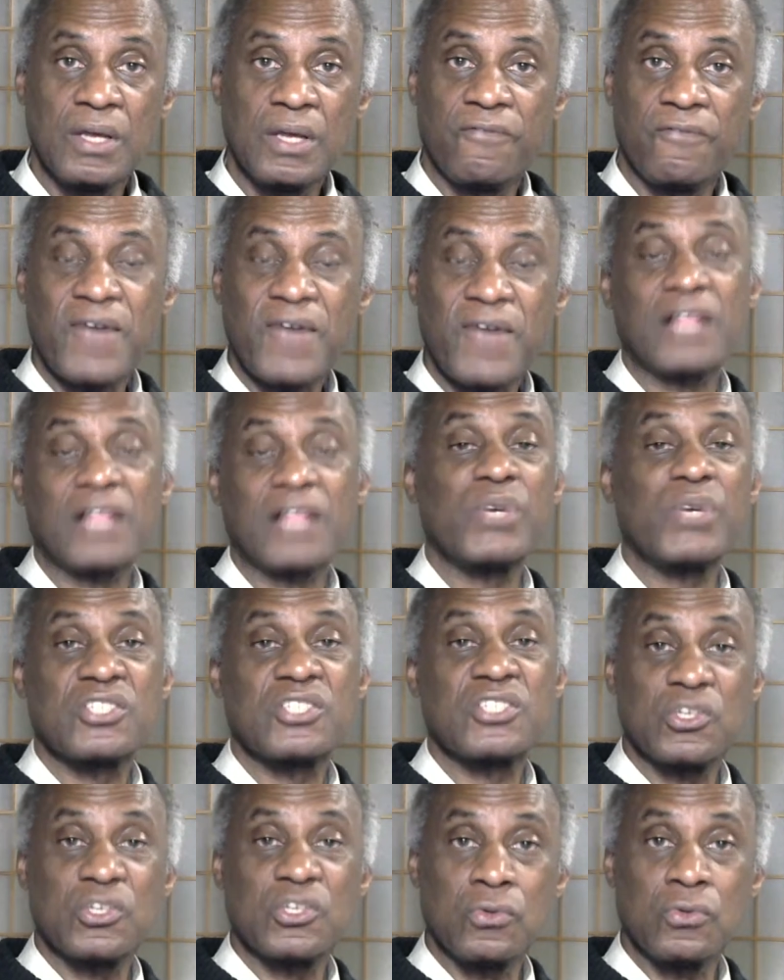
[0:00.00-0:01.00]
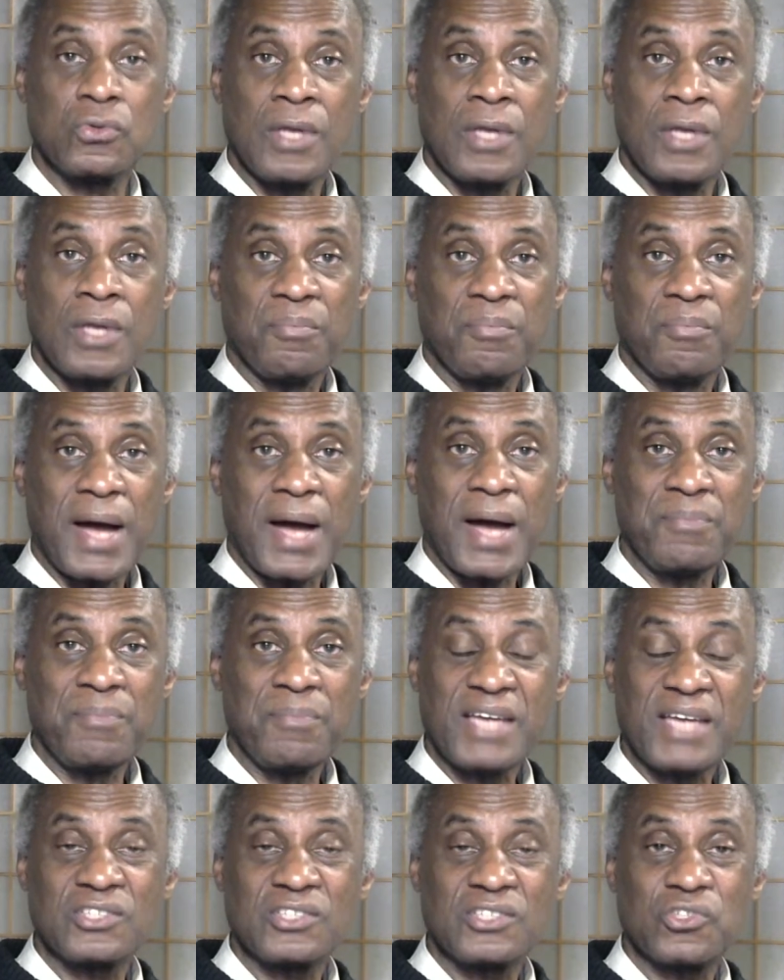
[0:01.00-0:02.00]
following suit by
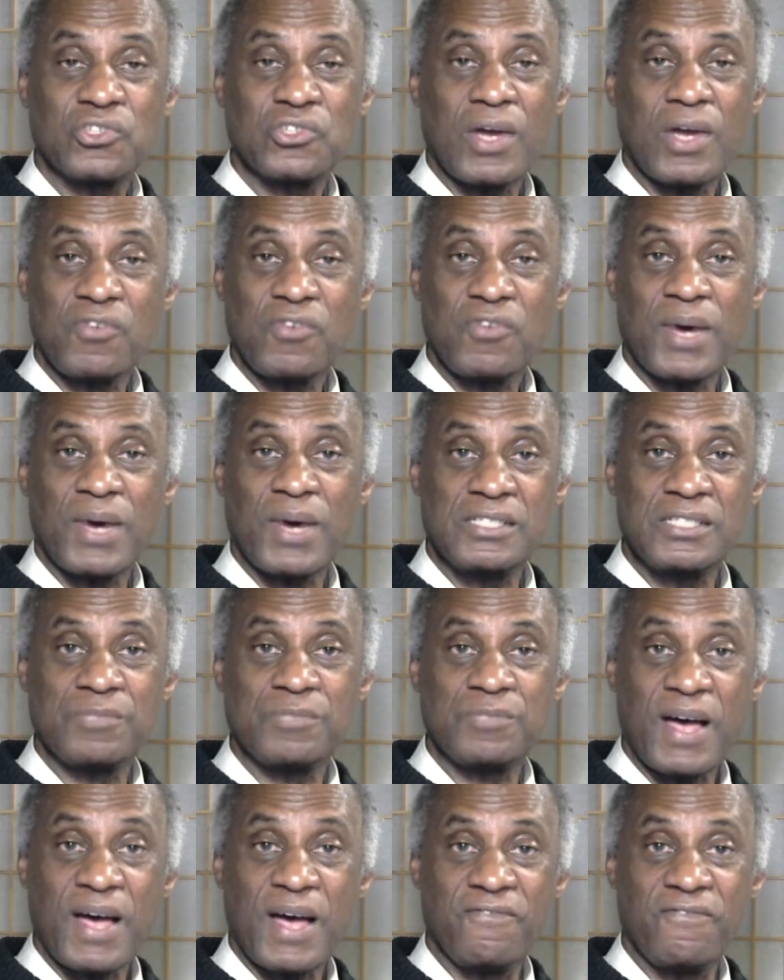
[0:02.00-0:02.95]
making sure everybody's